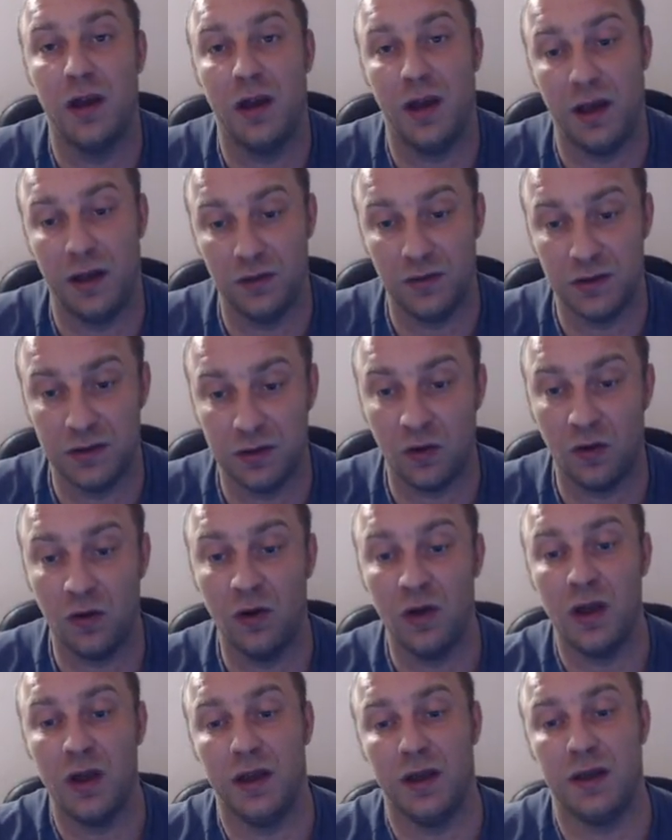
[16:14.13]
And you saw
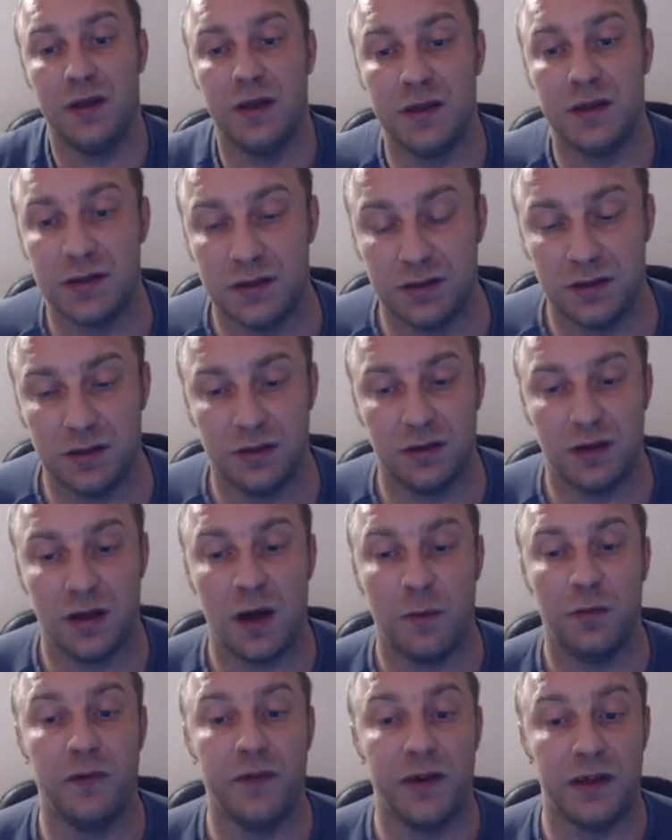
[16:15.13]
in this uh,
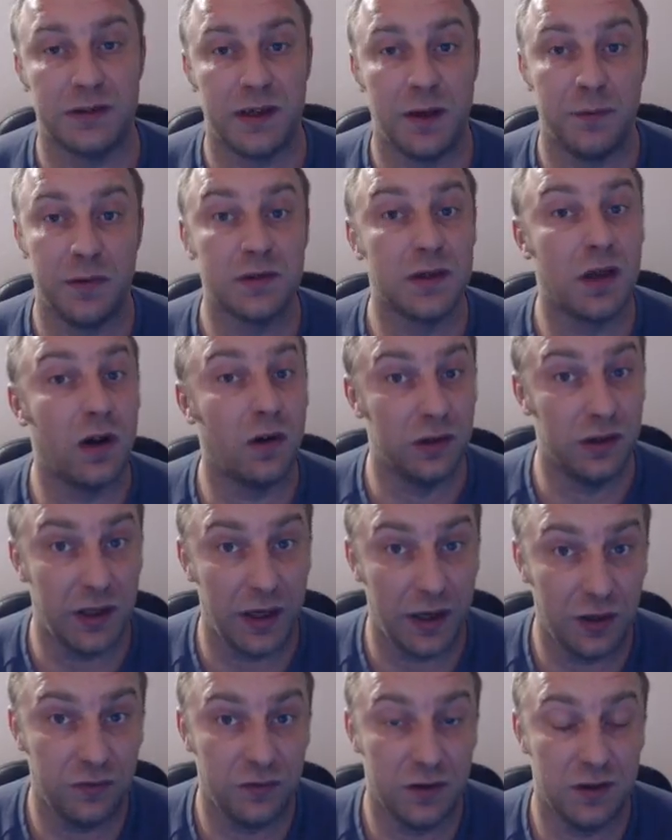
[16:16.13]
couple of examples how
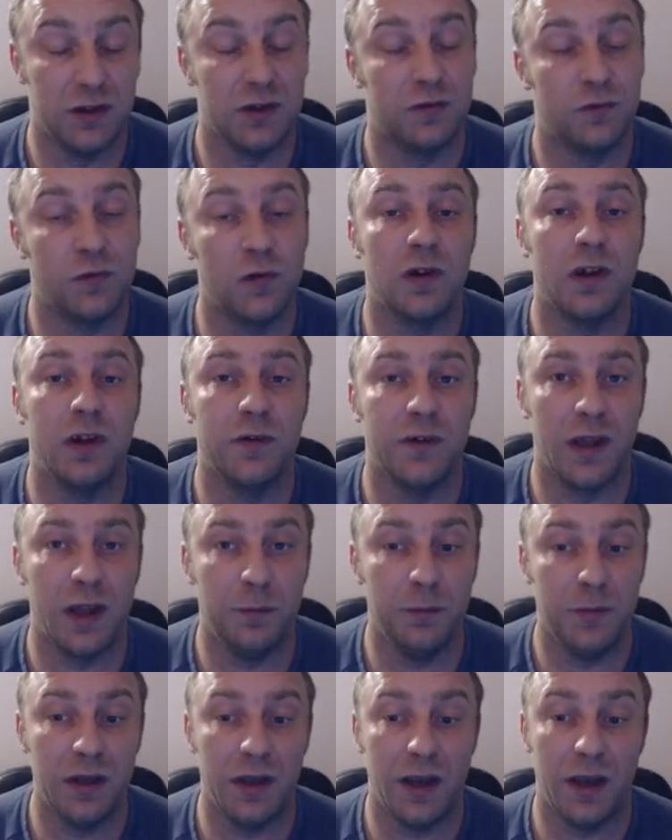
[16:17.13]
dangerous this rook lift
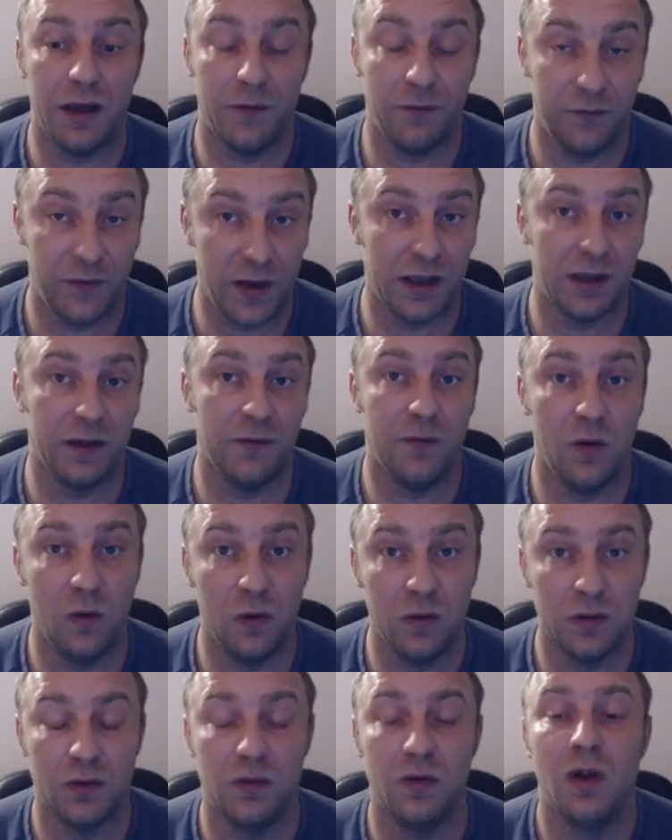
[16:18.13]
can be, and effective
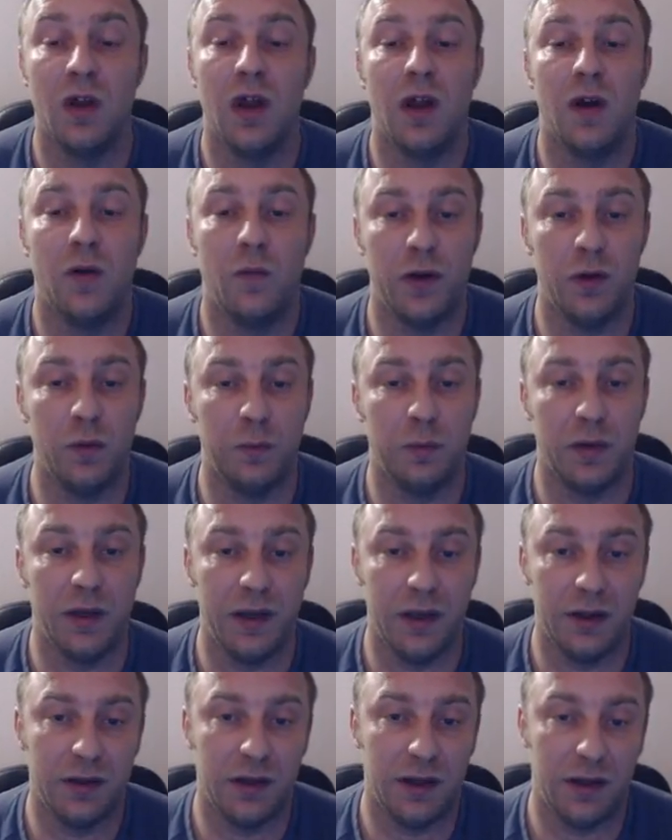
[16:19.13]
also when you
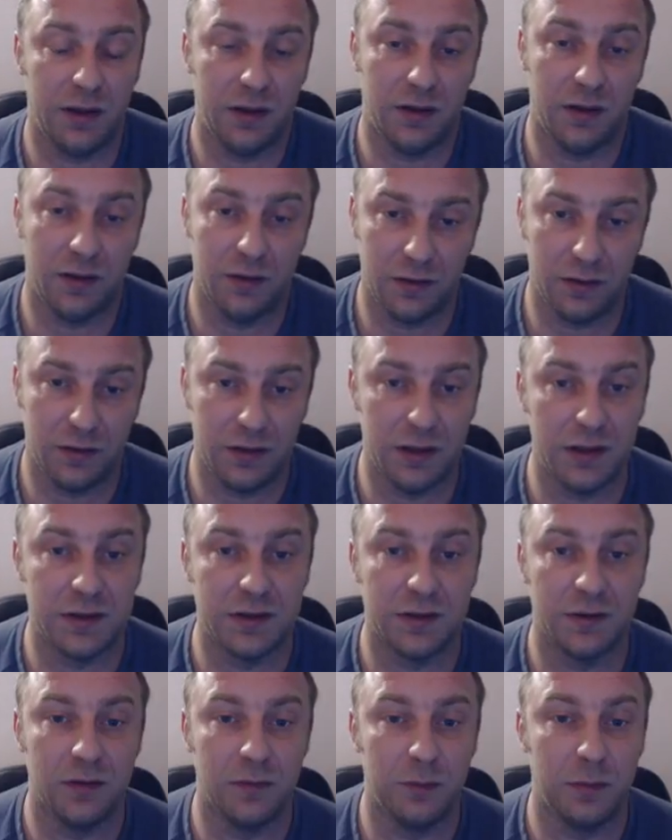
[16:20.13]
play it, and uh,
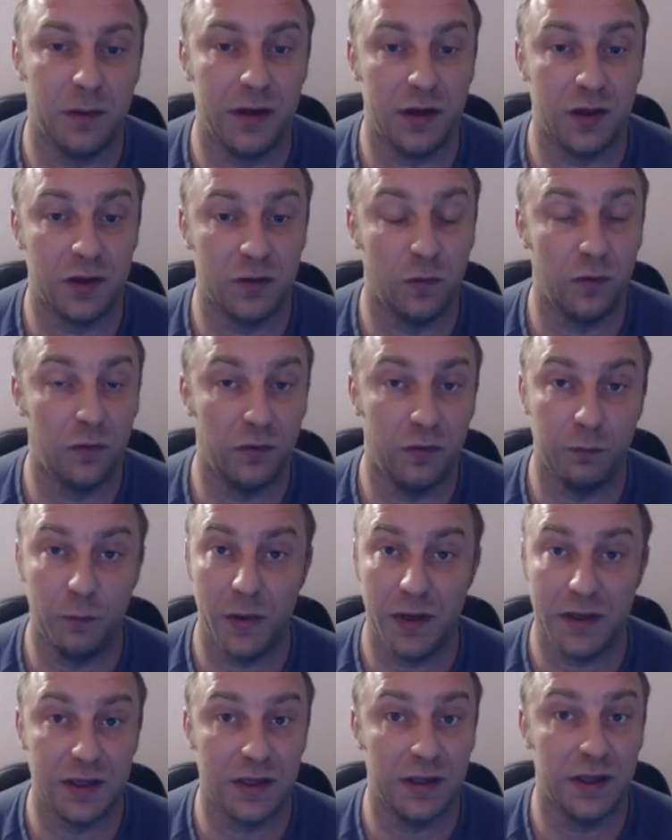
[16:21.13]
these players were
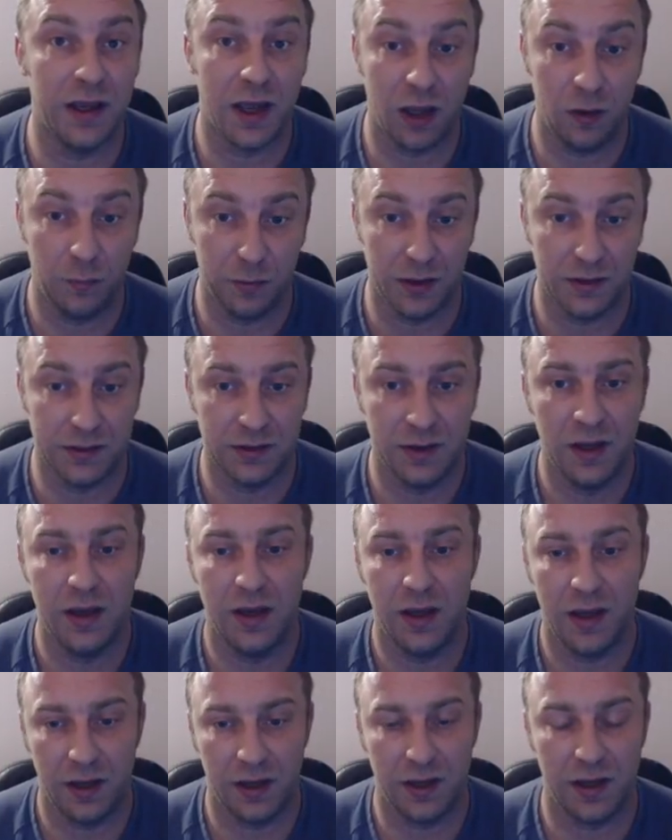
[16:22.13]
basically helpless
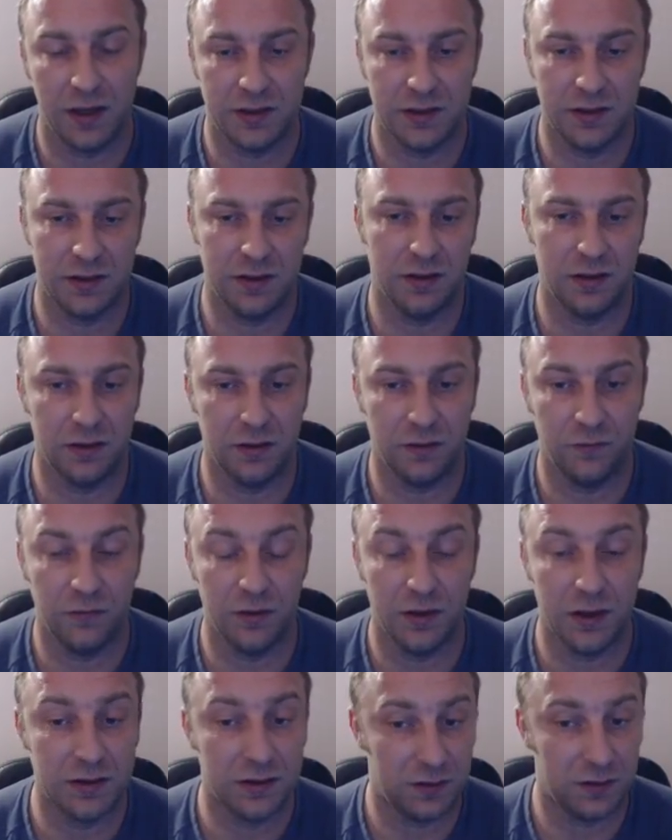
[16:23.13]
against uh,
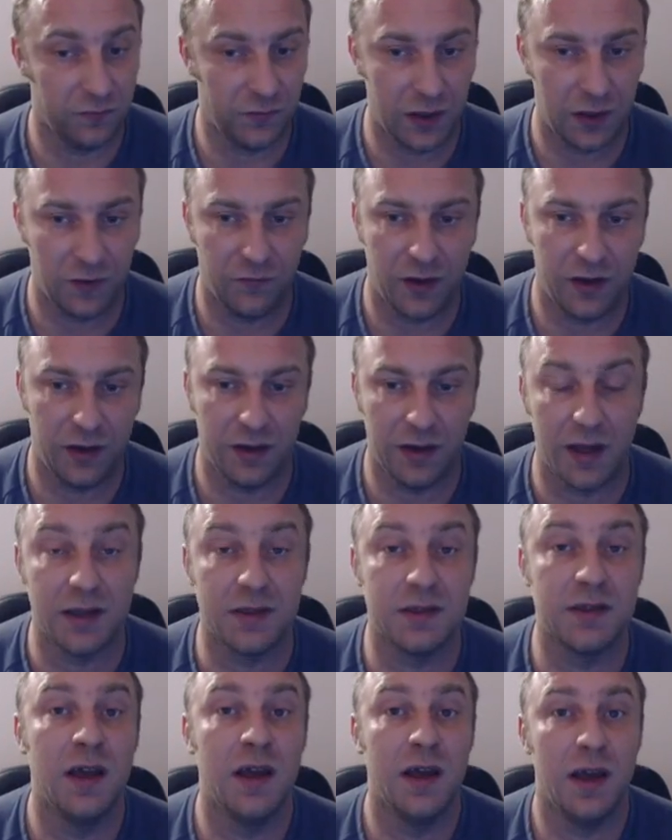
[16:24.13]
this very very
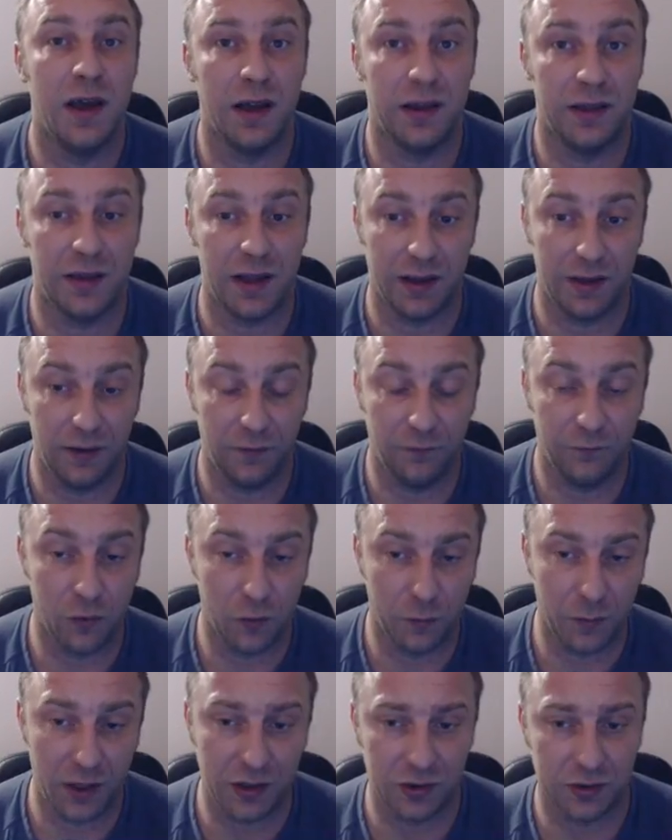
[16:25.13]
nice attacking
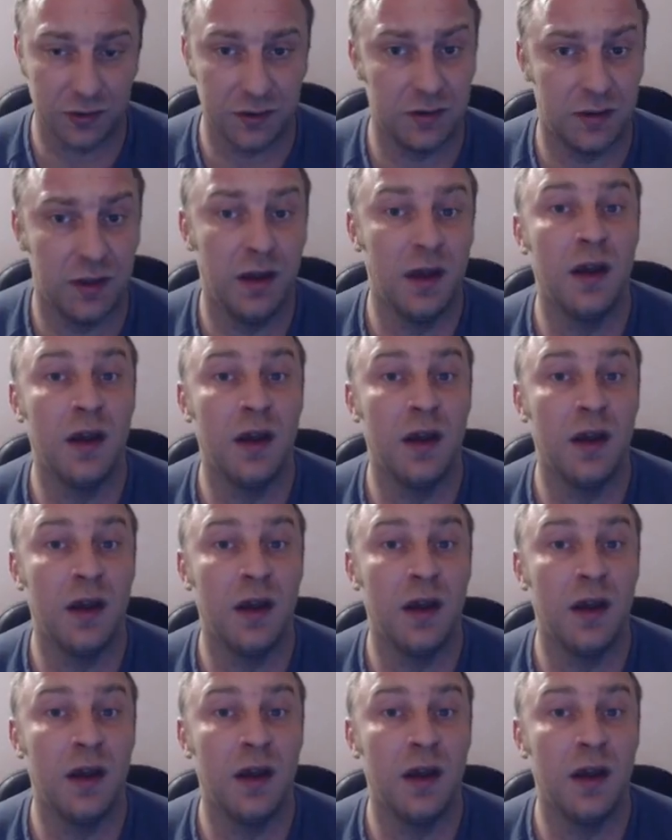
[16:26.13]
formations.